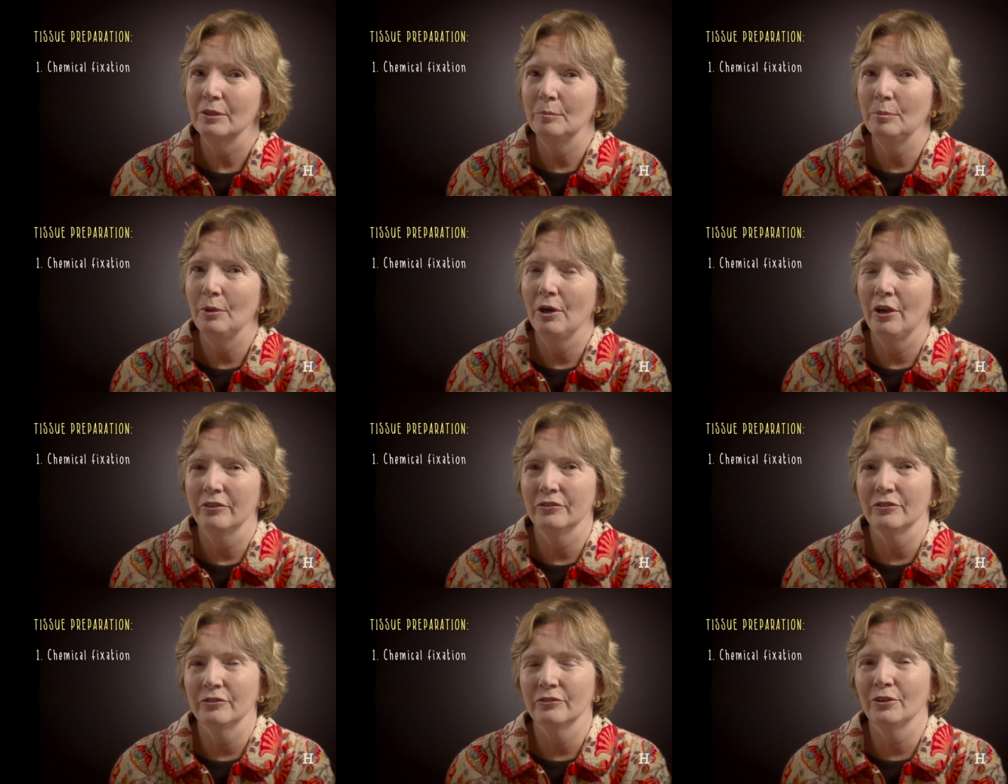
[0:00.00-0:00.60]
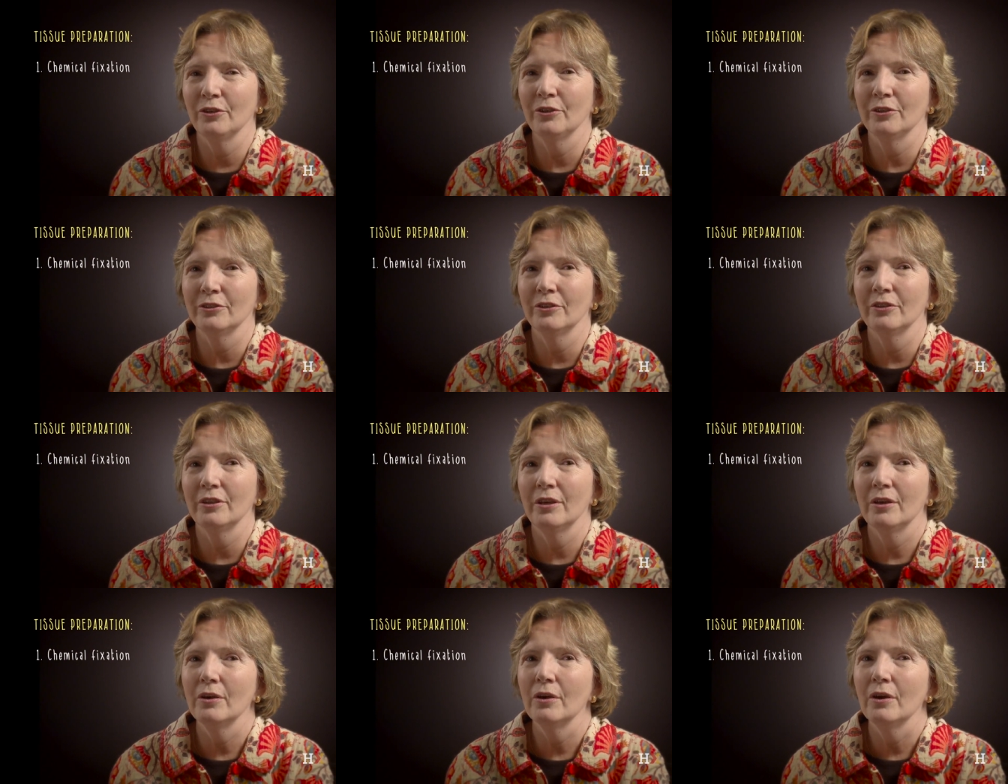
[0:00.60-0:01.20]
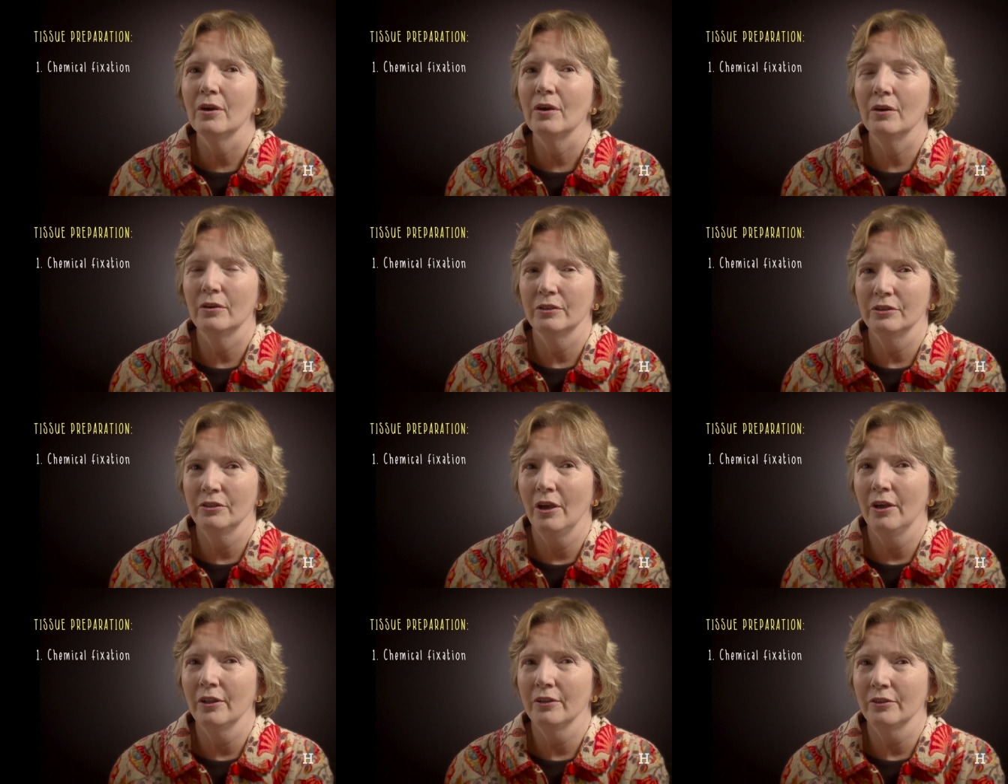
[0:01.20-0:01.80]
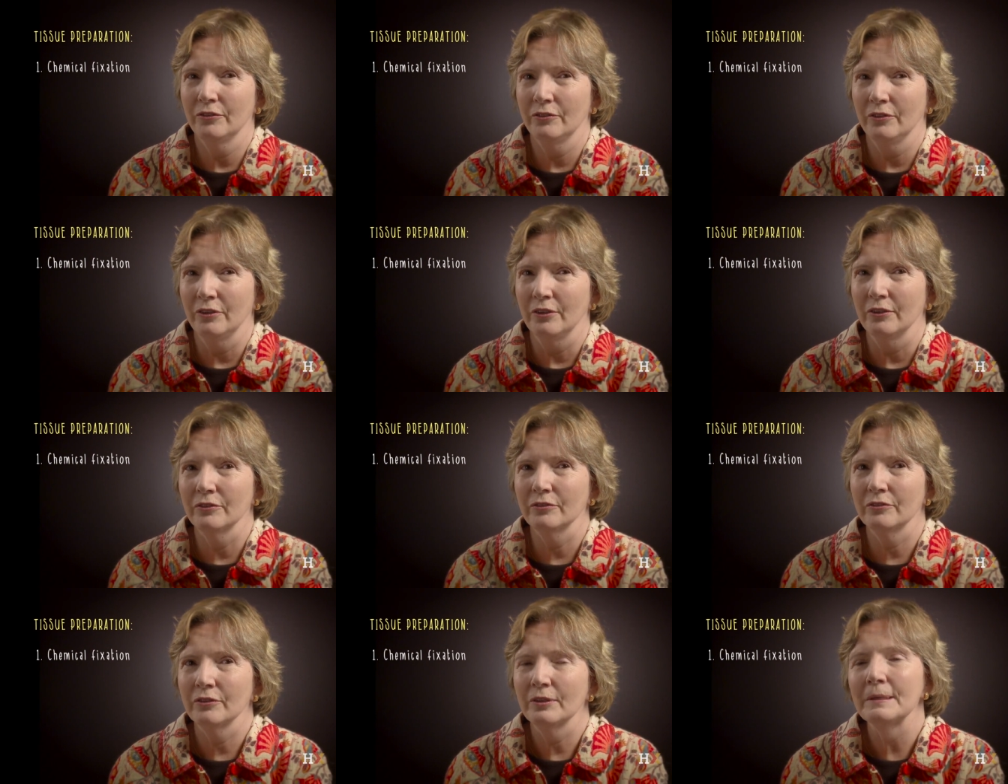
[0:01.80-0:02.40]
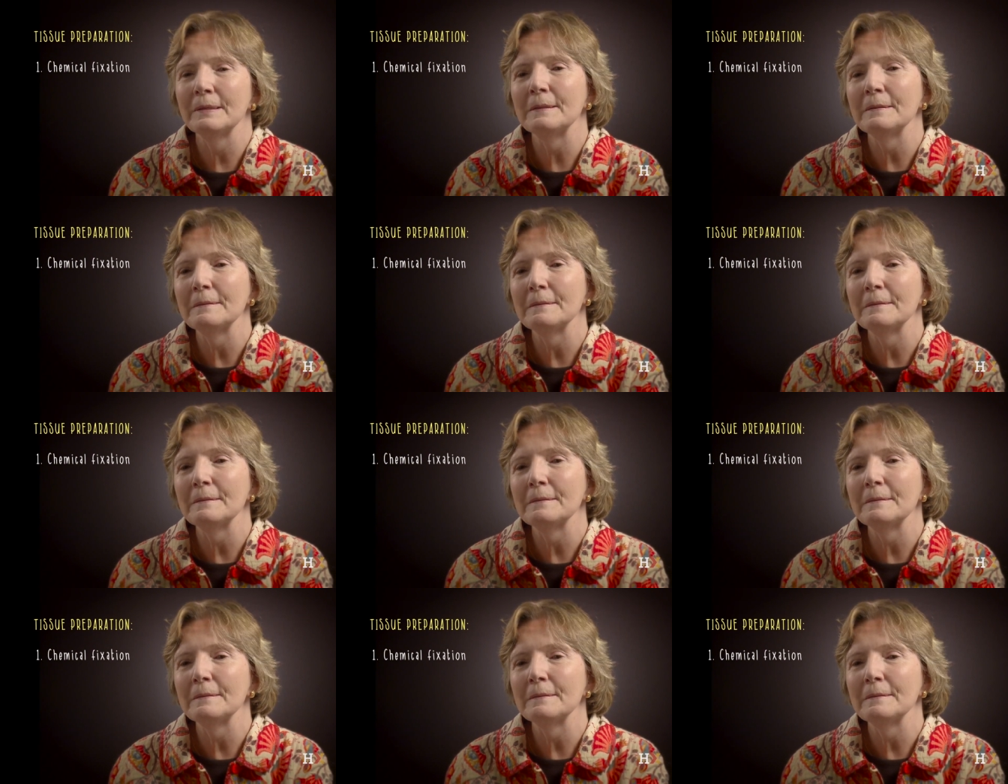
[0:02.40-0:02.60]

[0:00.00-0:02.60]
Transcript: a process called autolysis.